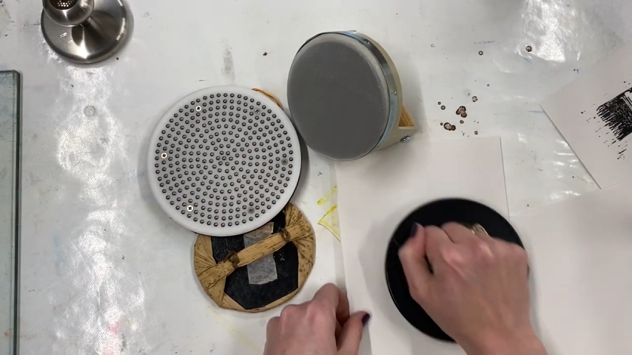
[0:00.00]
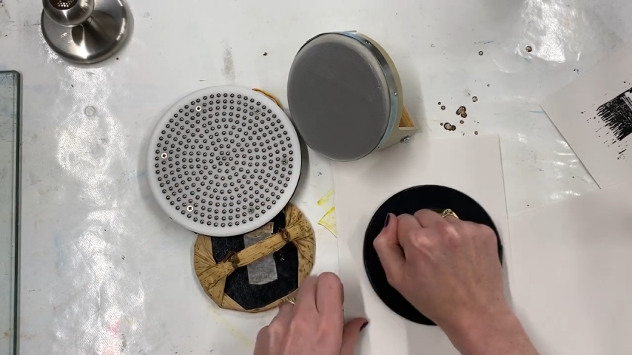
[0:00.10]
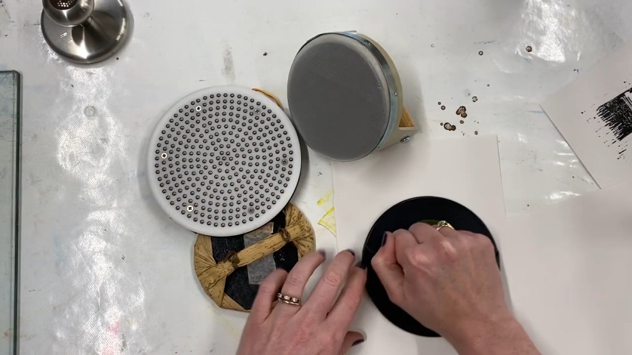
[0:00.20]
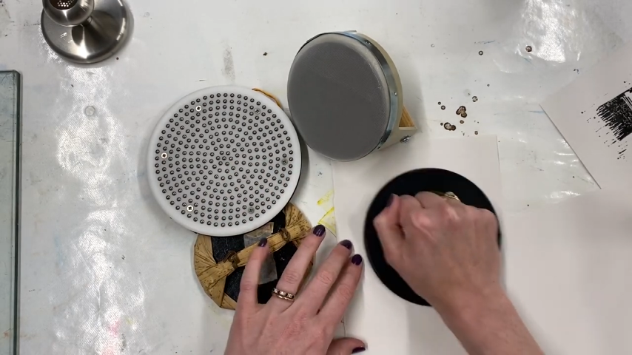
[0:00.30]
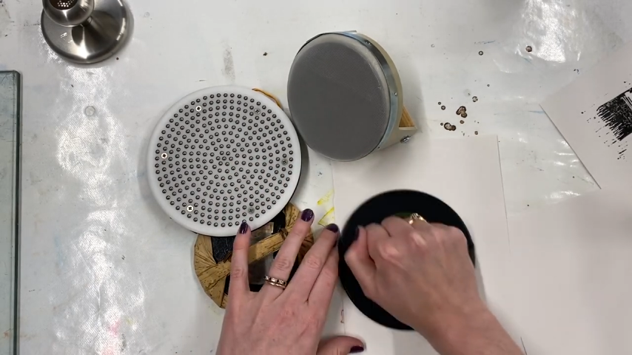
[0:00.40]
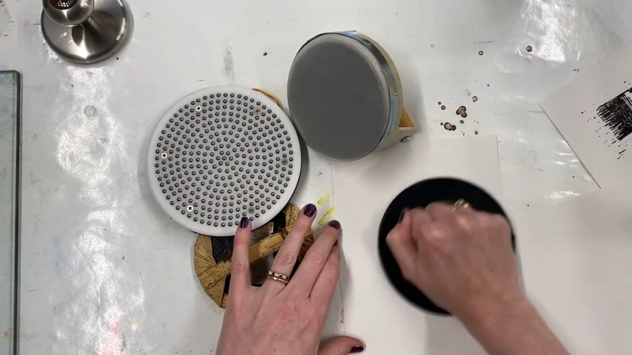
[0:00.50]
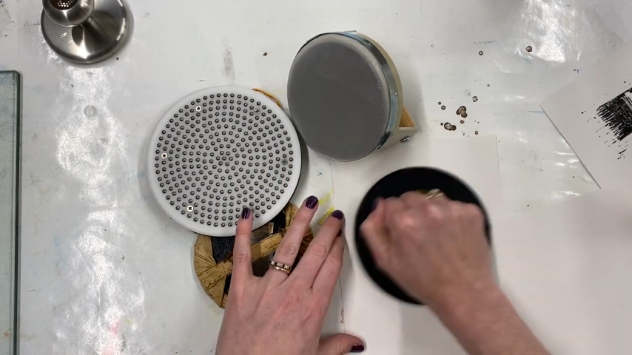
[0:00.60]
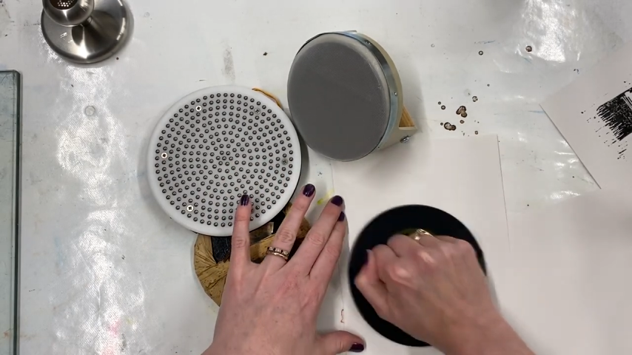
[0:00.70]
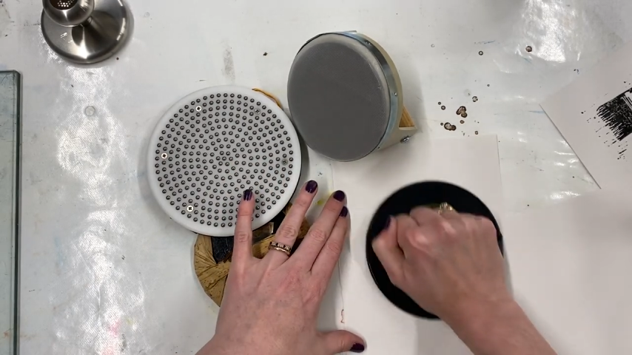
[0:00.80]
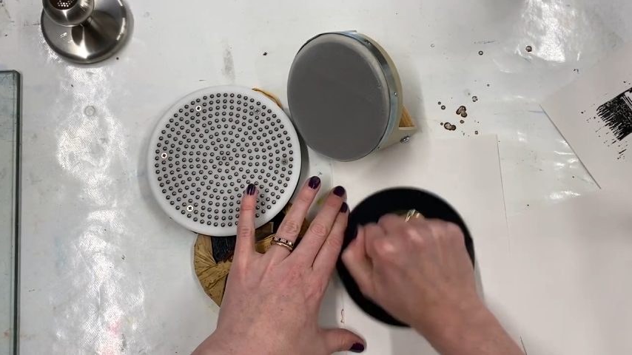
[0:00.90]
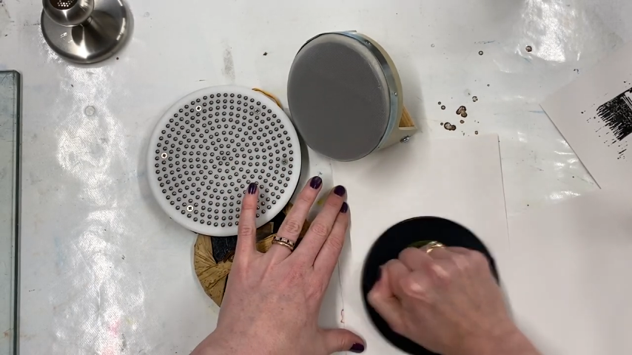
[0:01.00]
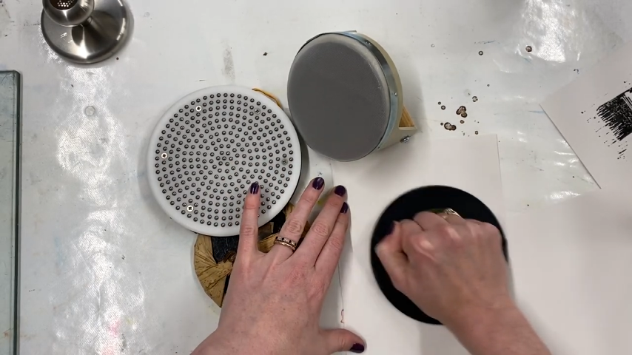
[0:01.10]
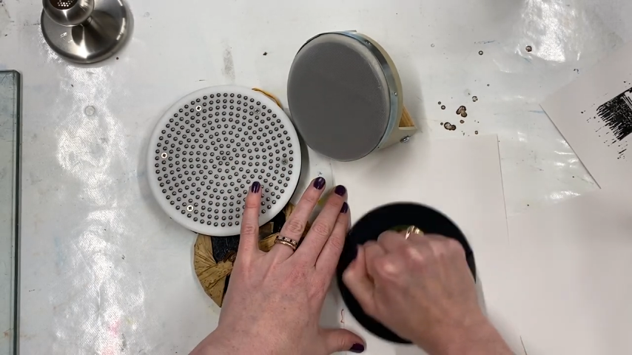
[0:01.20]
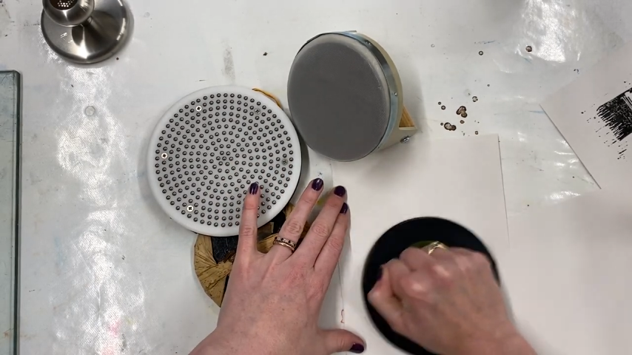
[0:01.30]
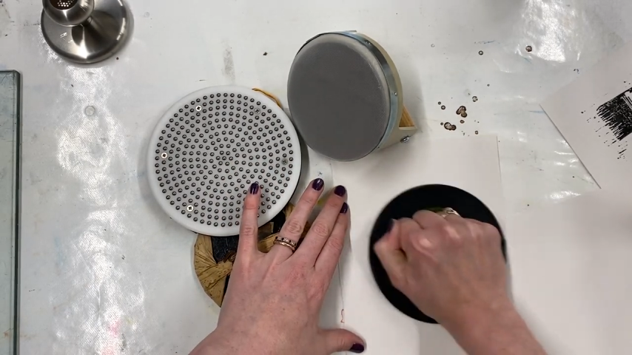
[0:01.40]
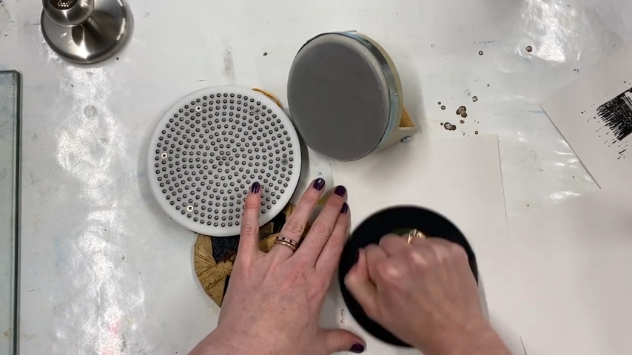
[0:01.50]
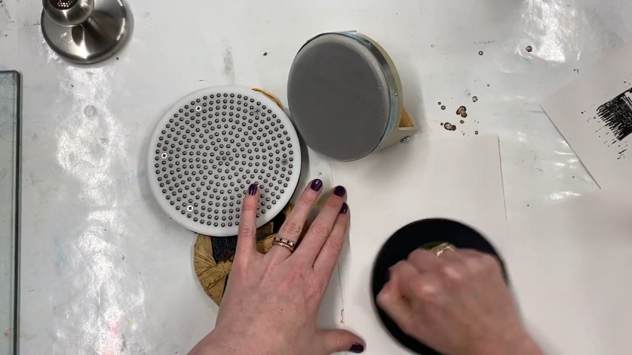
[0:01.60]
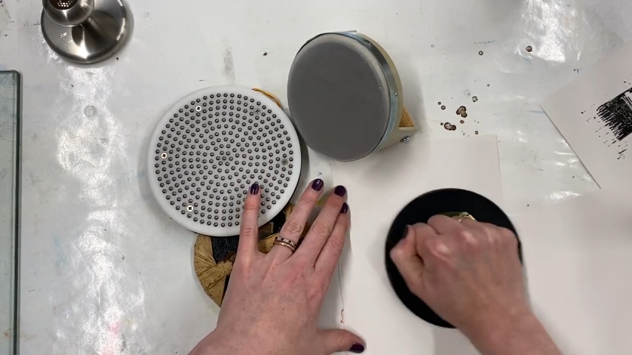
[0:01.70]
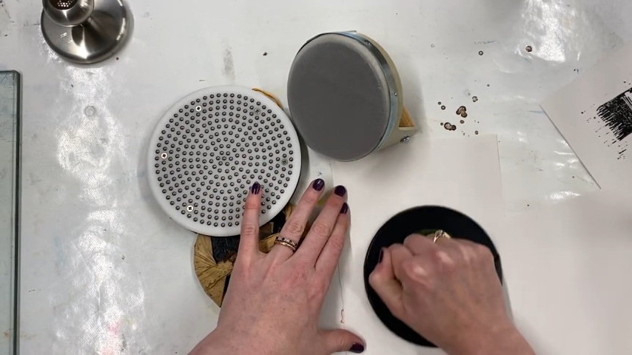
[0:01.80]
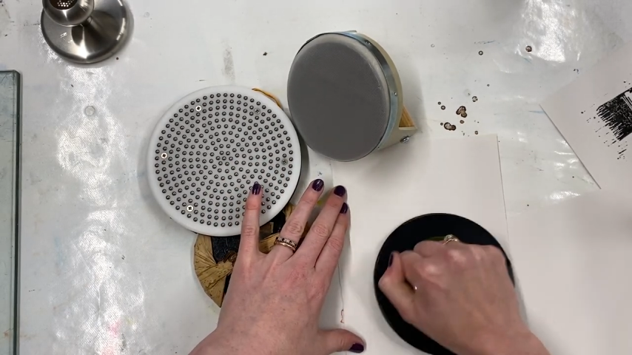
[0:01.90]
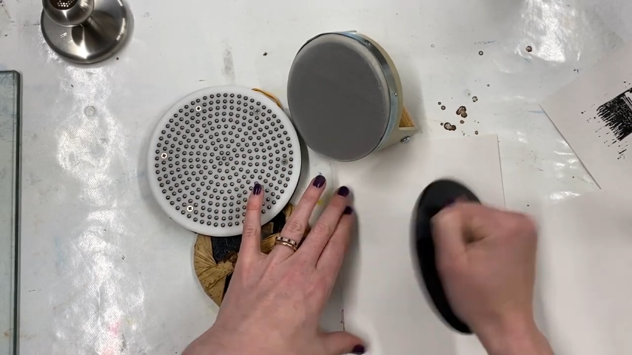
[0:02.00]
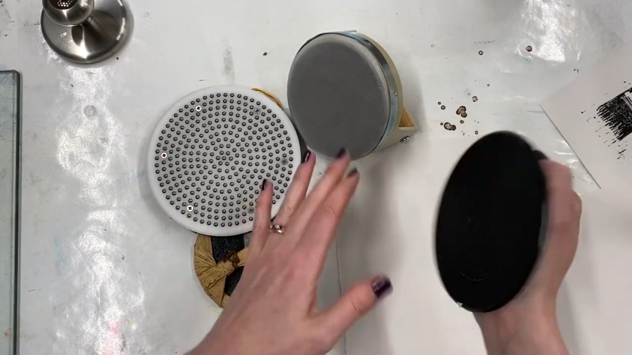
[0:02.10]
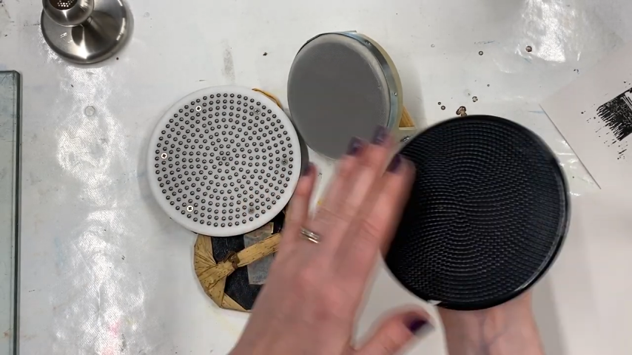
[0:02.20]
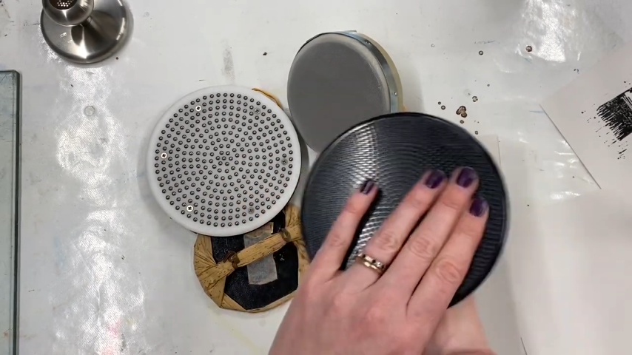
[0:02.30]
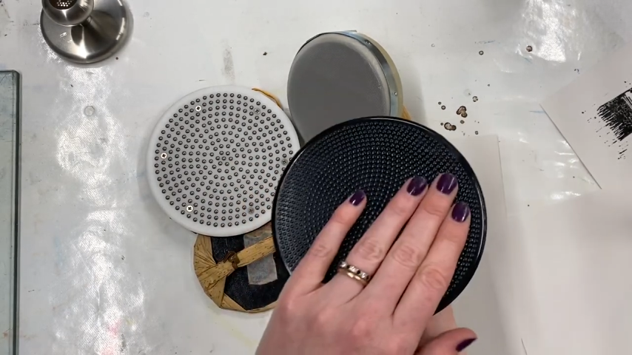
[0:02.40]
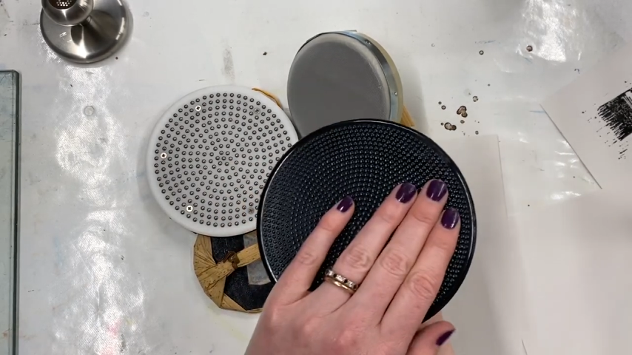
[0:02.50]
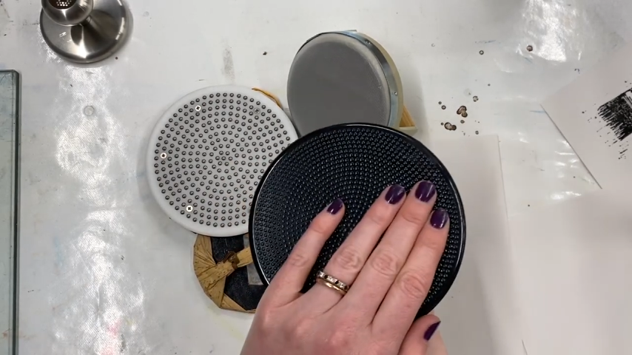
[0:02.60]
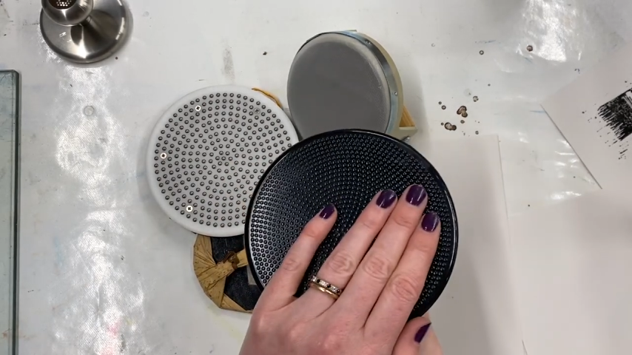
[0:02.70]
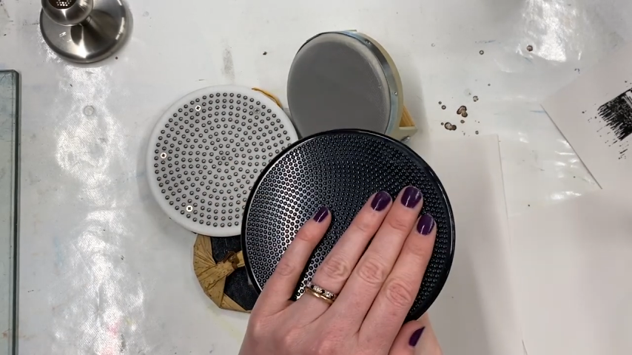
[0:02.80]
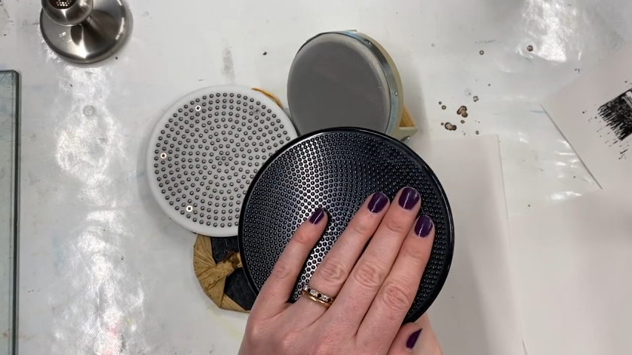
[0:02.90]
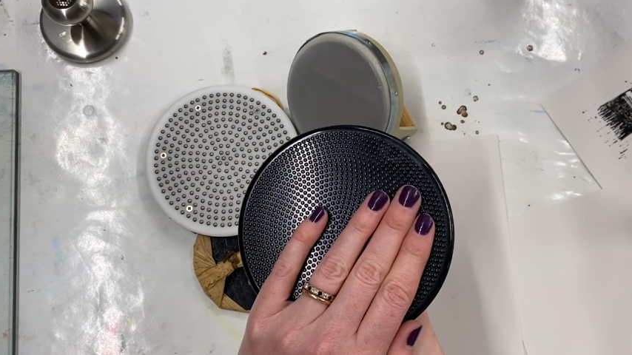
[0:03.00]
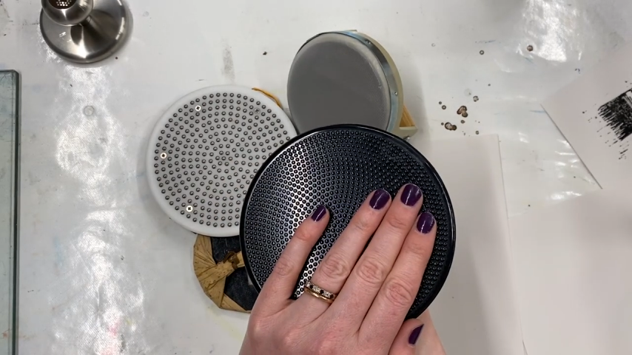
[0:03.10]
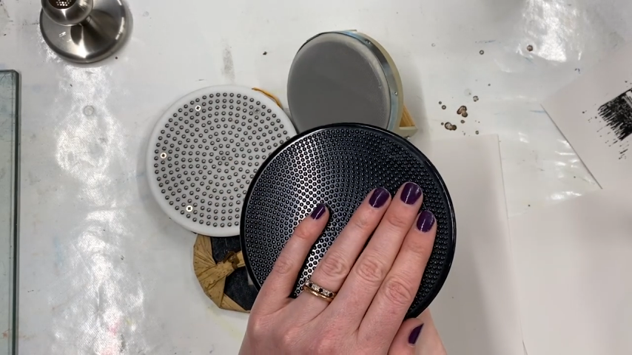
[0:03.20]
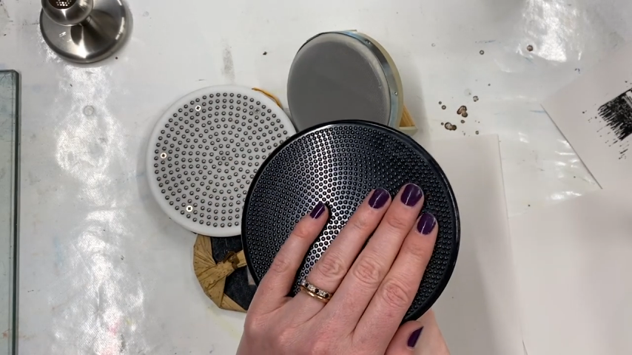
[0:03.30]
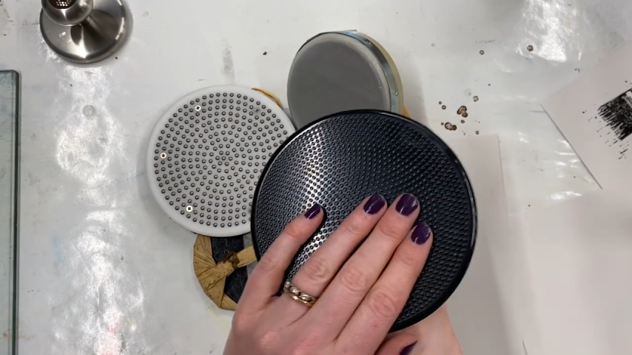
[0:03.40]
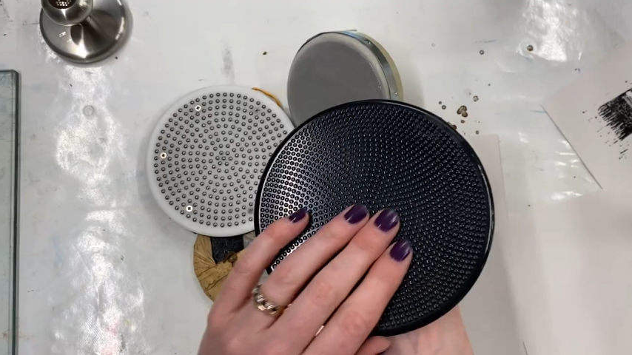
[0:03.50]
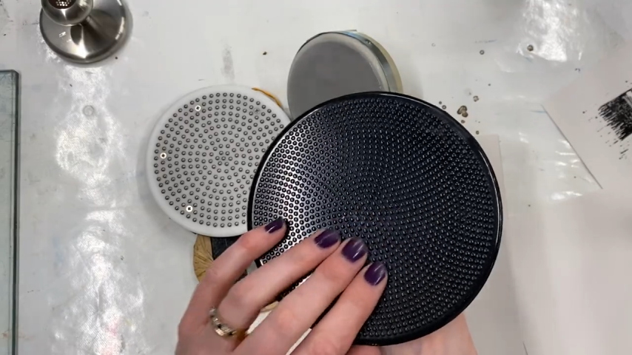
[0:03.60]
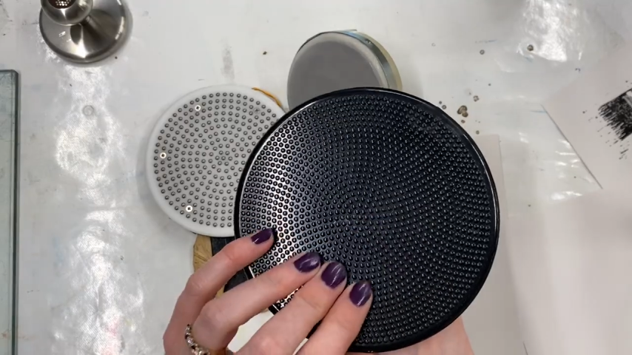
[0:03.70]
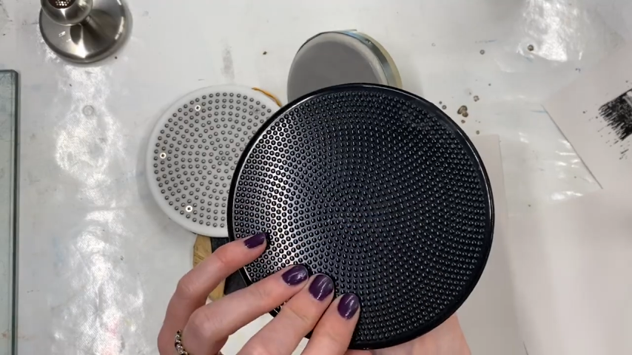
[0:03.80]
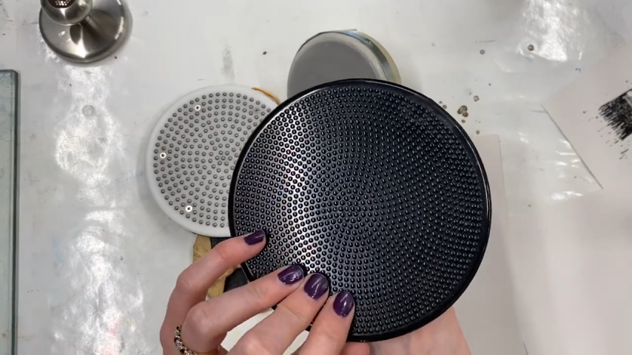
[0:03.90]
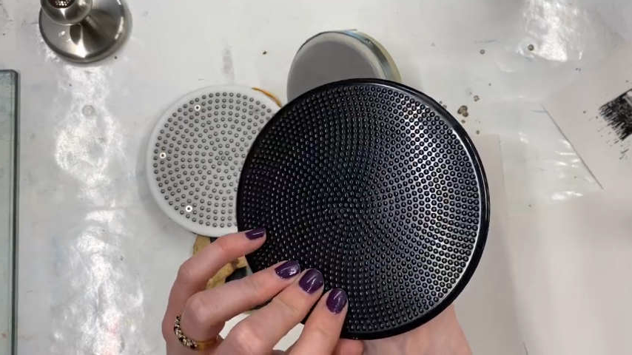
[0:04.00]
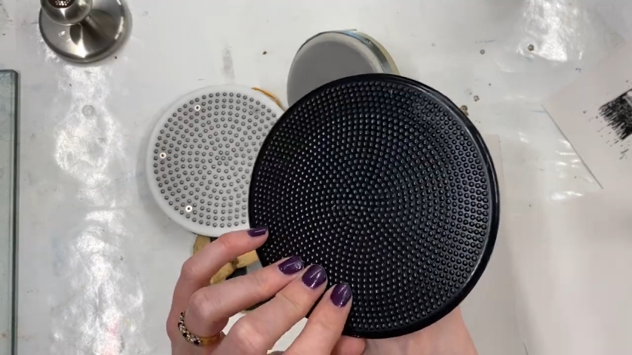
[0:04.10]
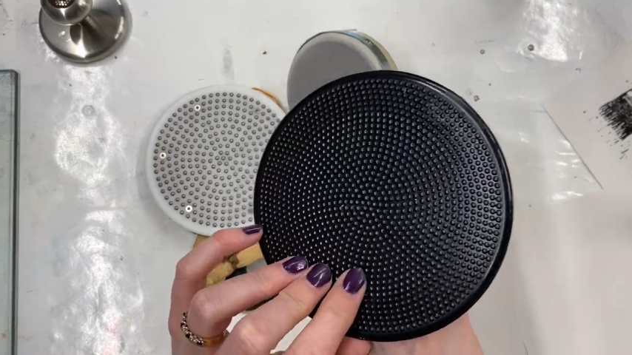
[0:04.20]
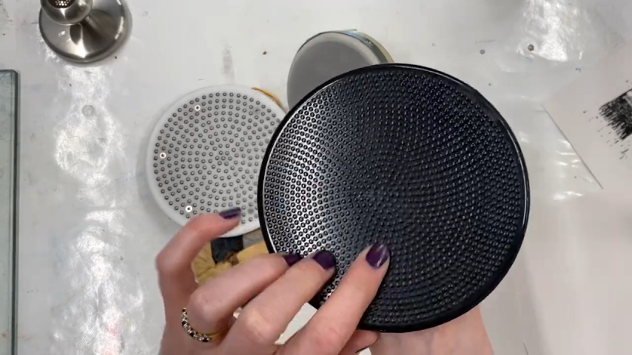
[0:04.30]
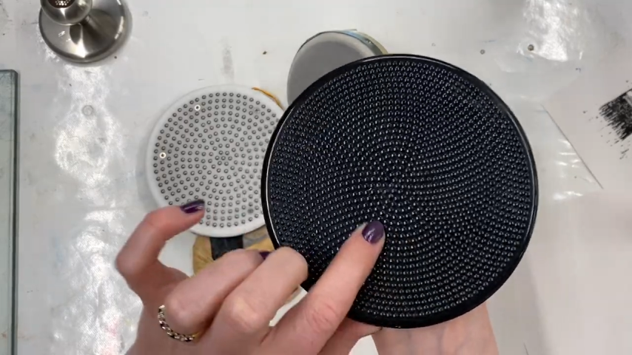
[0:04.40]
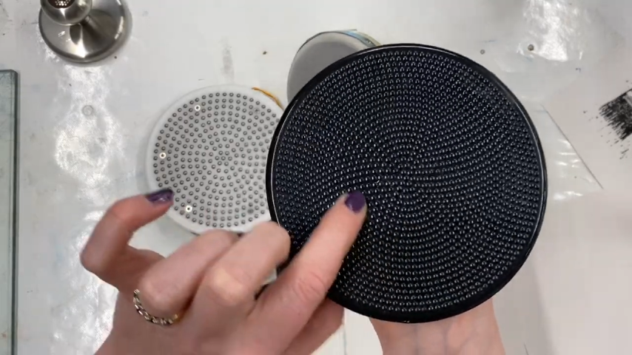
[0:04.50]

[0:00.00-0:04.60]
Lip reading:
Nobody's mouth can be seen.